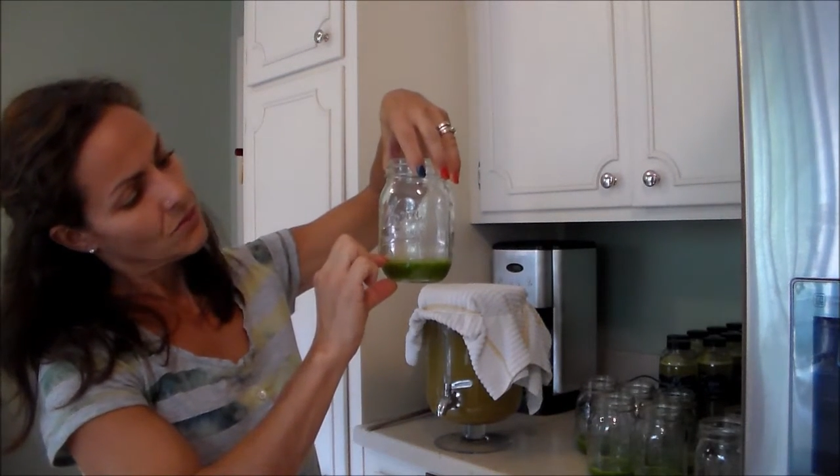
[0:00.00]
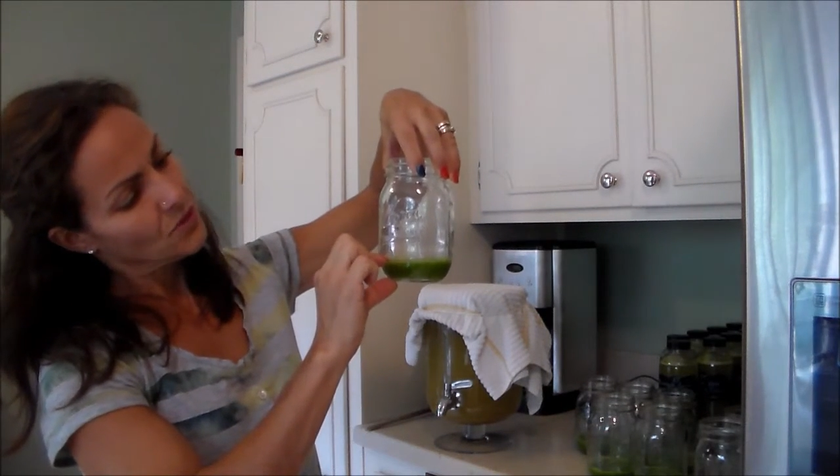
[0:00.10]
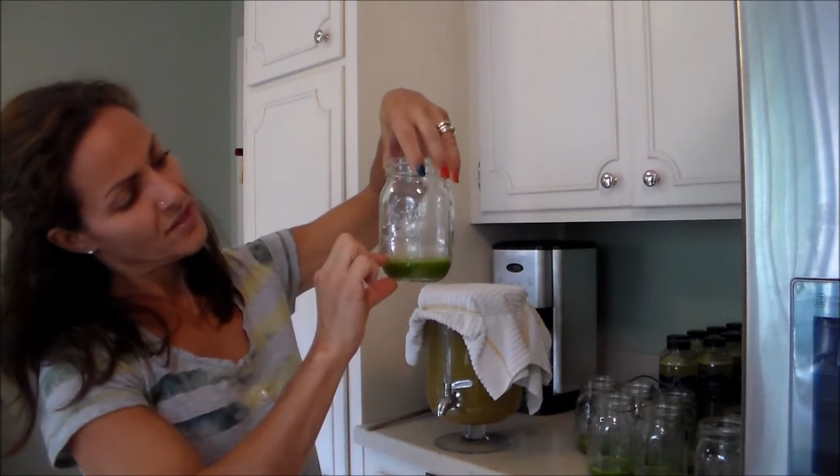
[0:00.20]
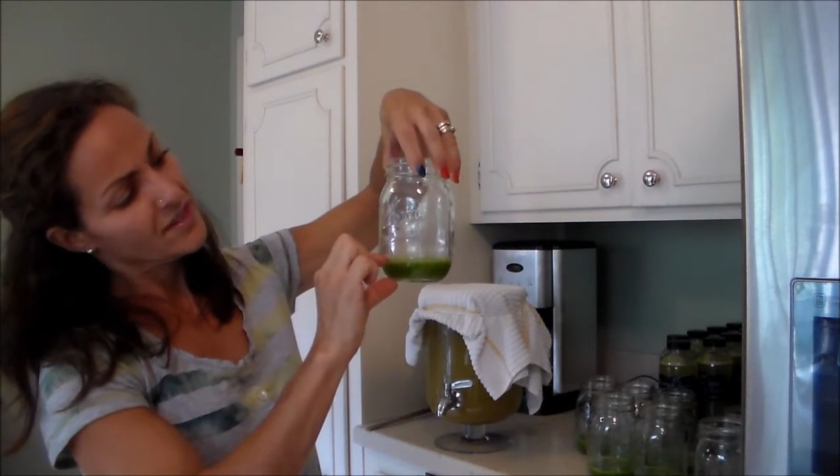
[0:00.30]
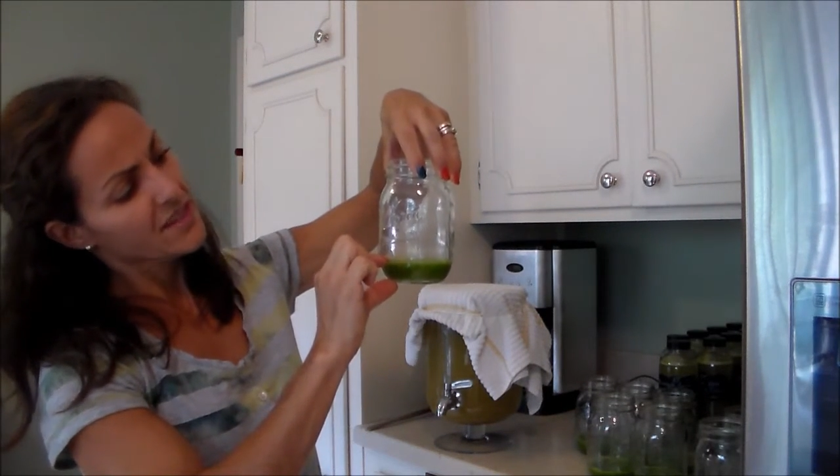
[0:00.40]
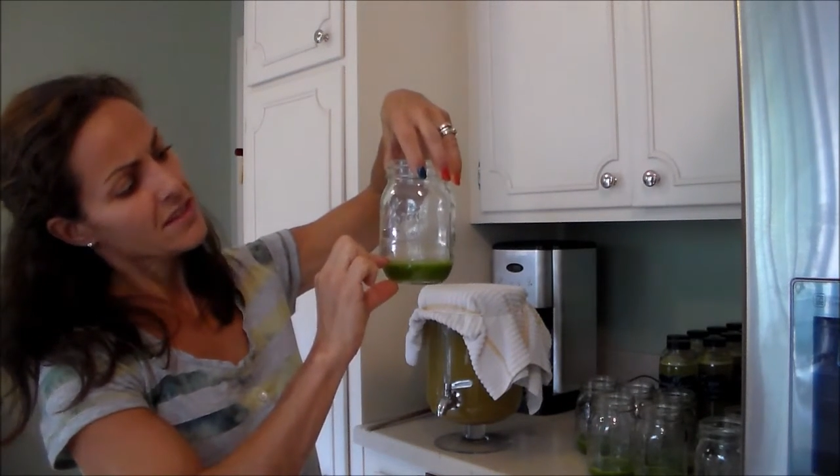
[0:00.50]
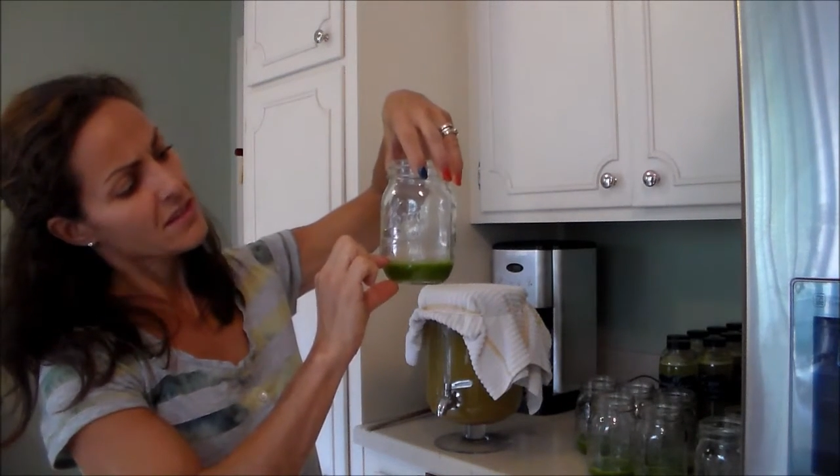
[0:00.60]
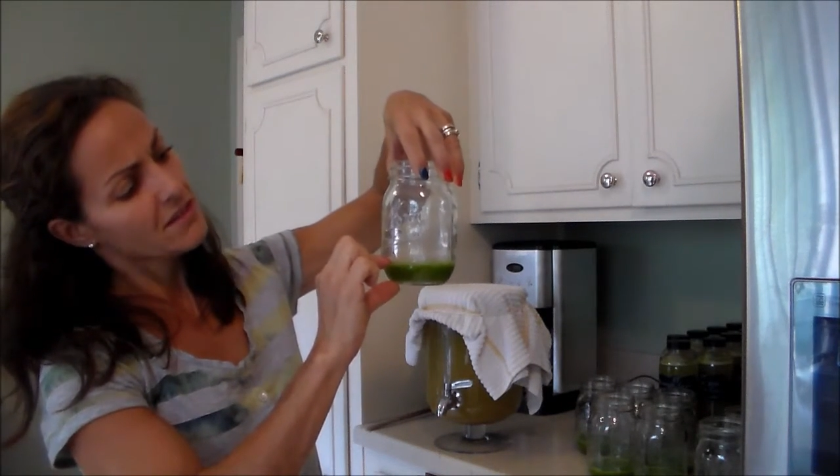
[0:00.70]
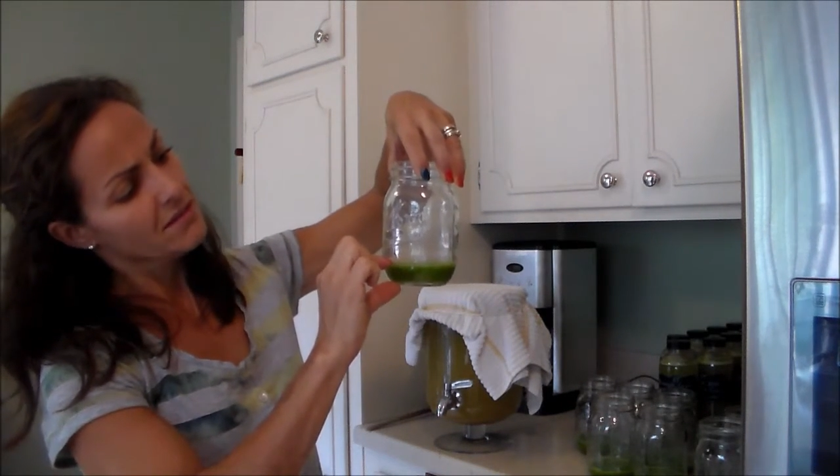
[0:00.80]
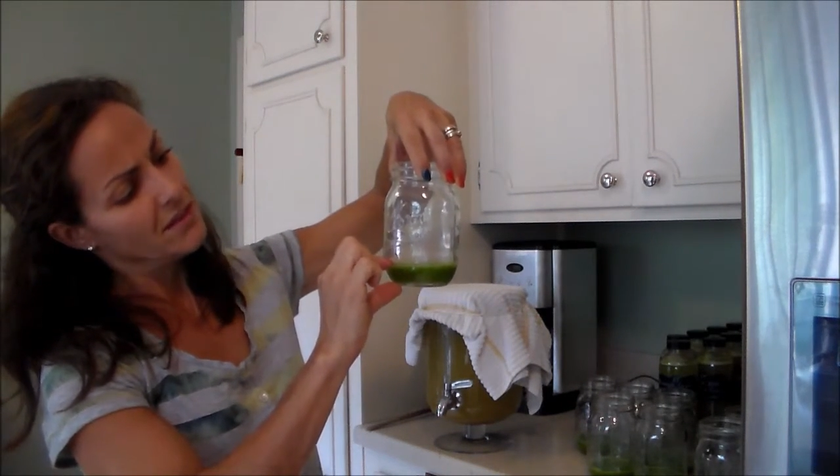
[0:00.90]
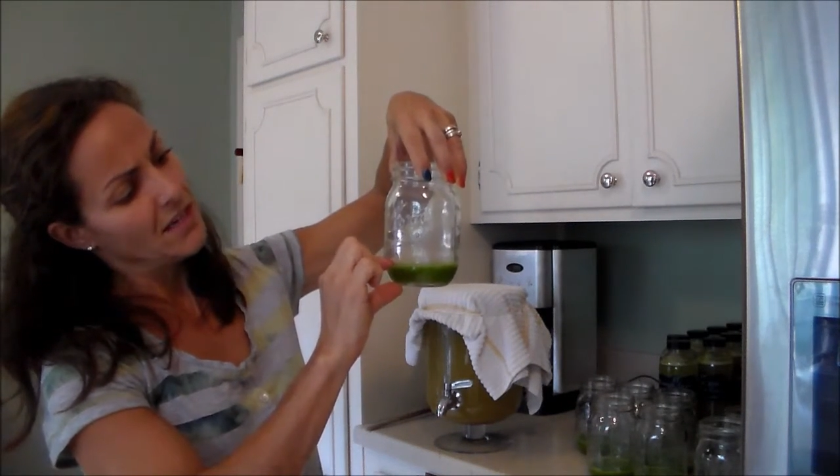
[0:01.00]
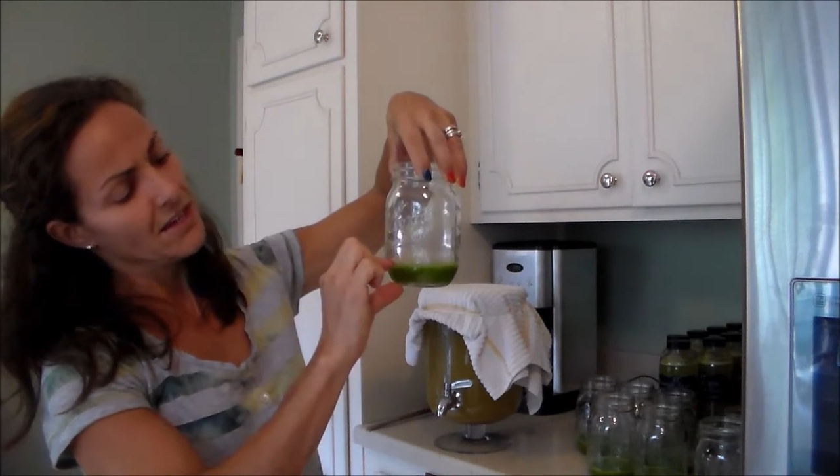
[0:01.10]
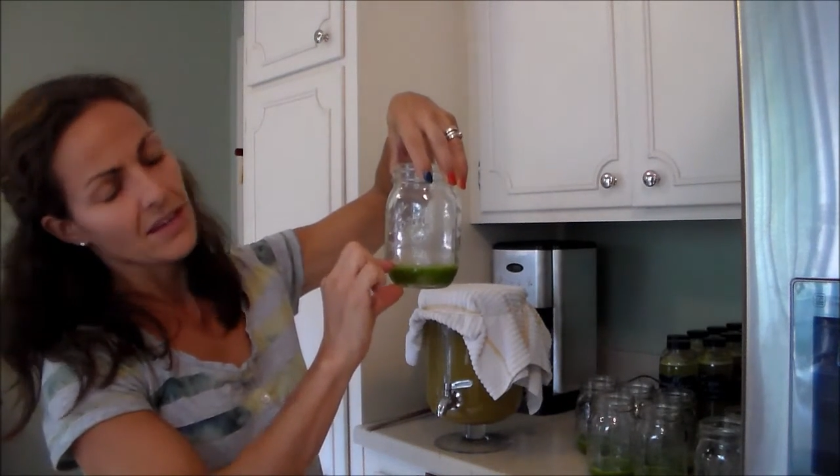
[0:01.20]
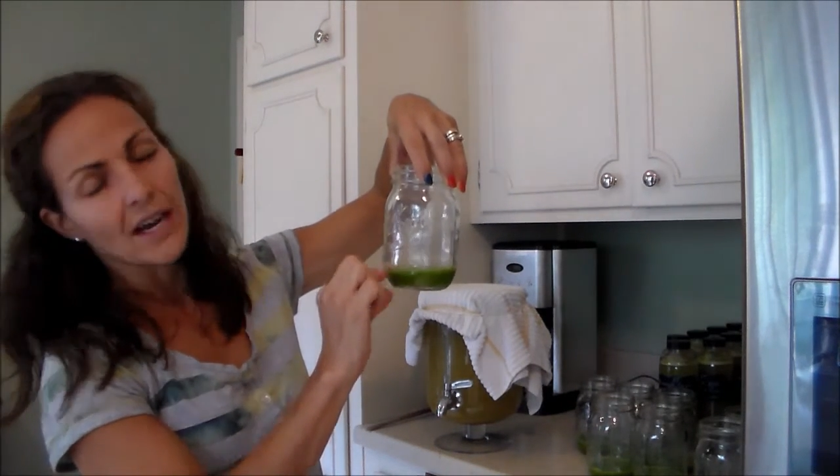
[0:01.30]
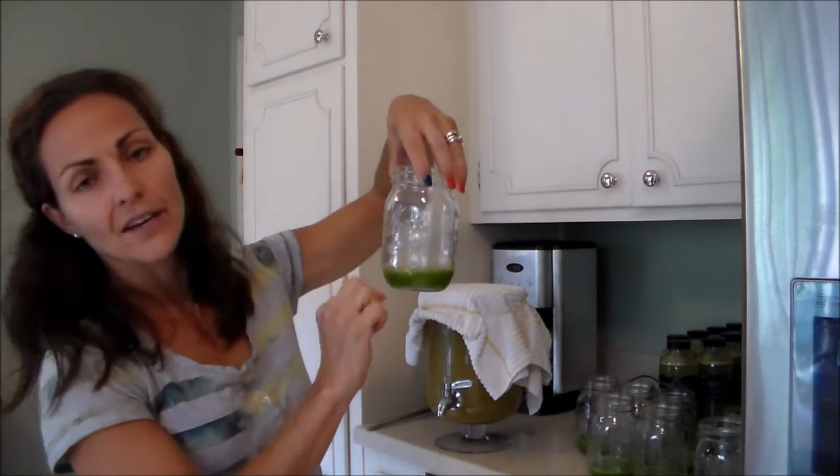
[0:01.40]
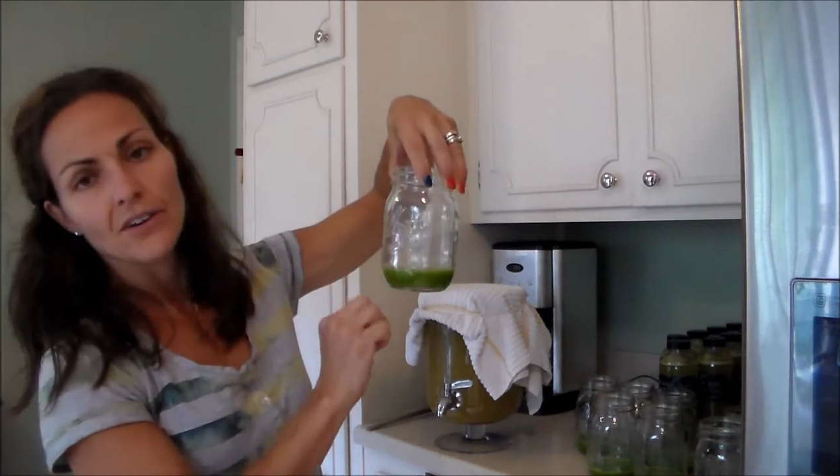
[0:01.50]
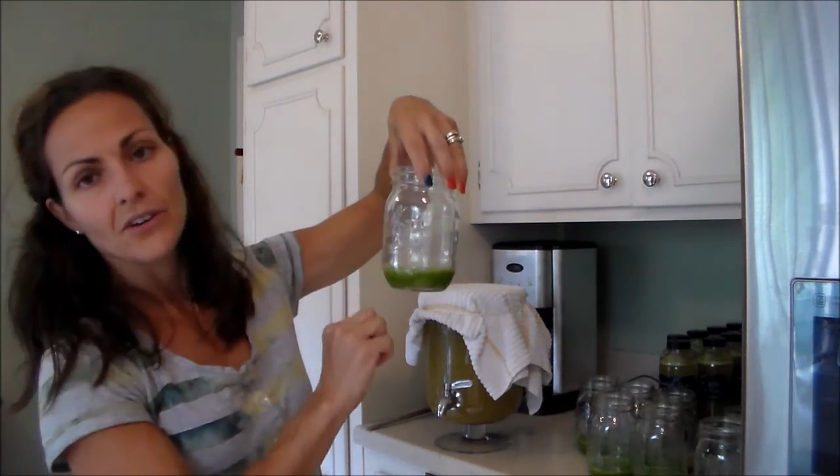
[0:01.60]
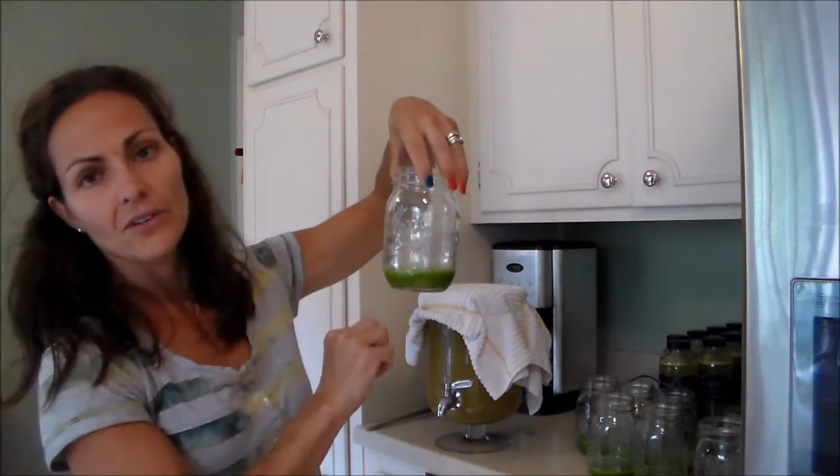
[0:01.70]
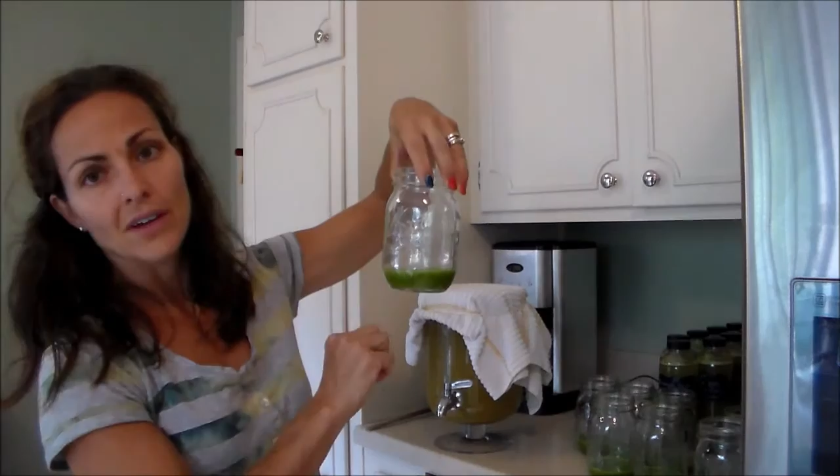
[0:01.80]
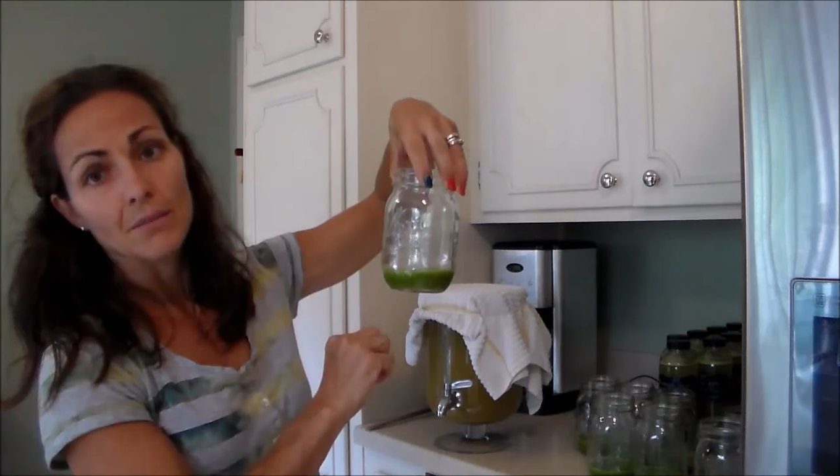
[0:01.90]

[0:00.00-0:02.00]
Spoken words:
or 1/6, an 1/8, I don't know.